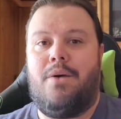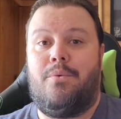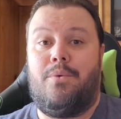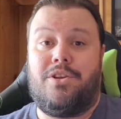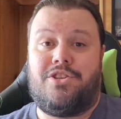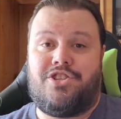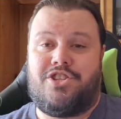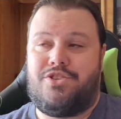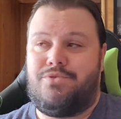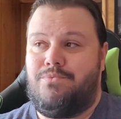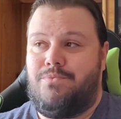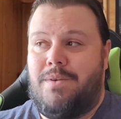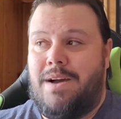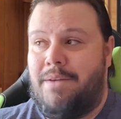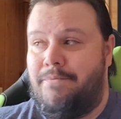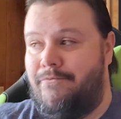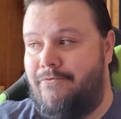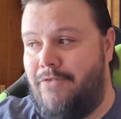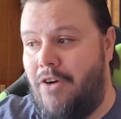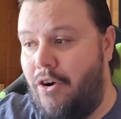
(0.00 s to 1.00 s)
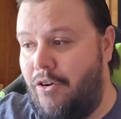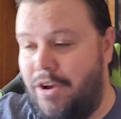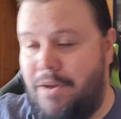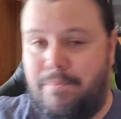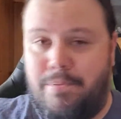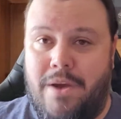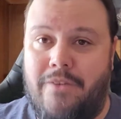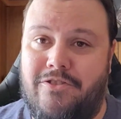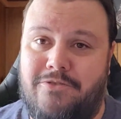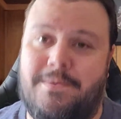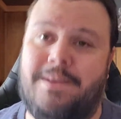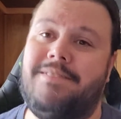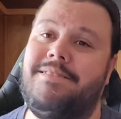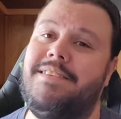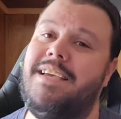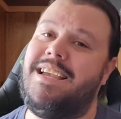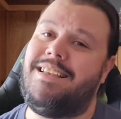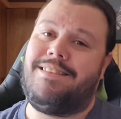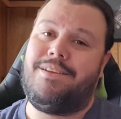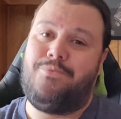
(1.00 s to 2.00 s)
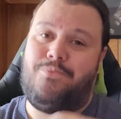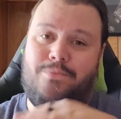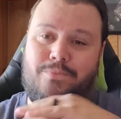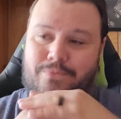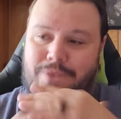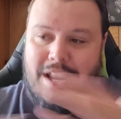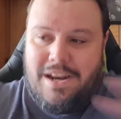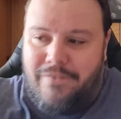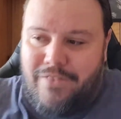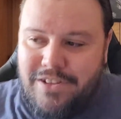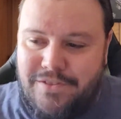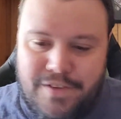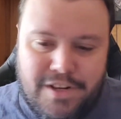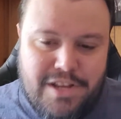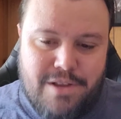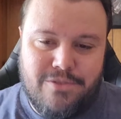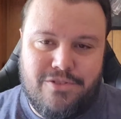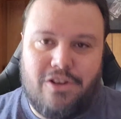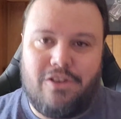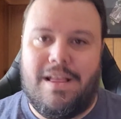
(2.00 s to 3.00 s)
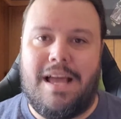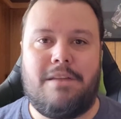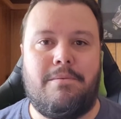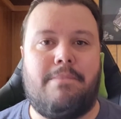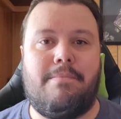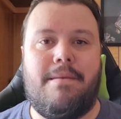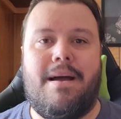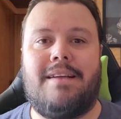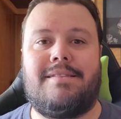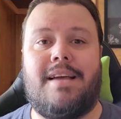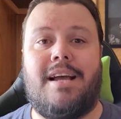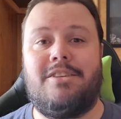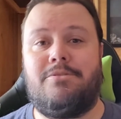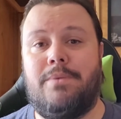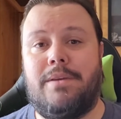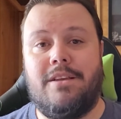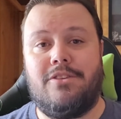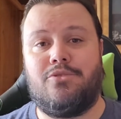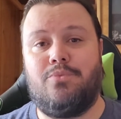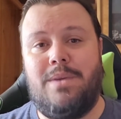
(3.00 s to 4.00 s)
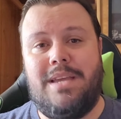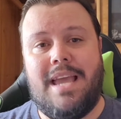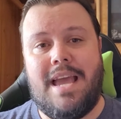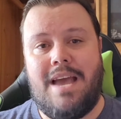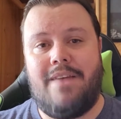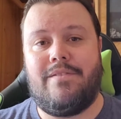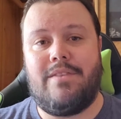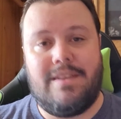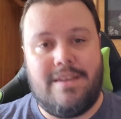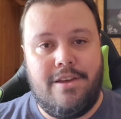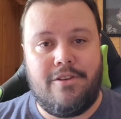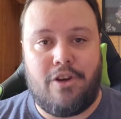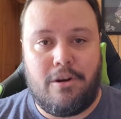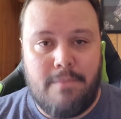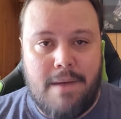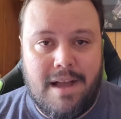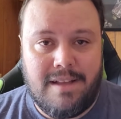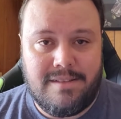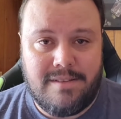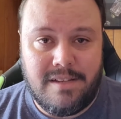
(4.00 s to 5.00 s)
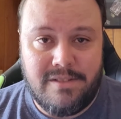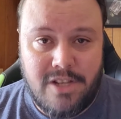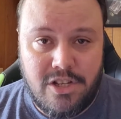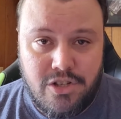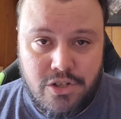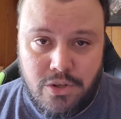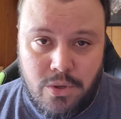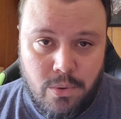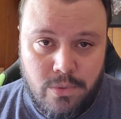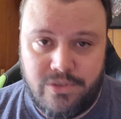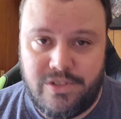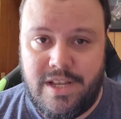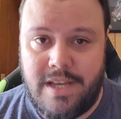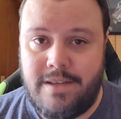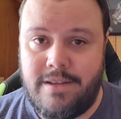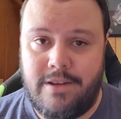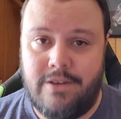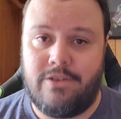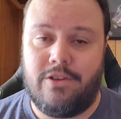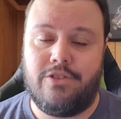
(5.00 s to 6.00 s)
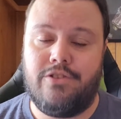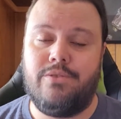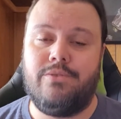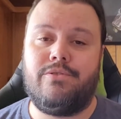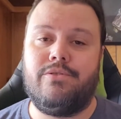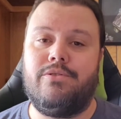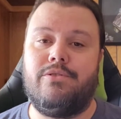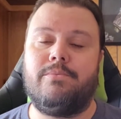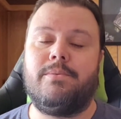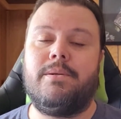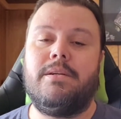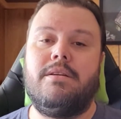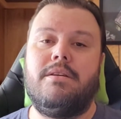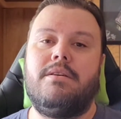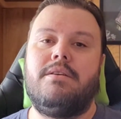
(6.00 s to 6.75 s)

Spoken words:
which I've already prefaced by saying that none of these videos are allowed to be monetized because we haven't hit our monetization goals yet here on YouTube.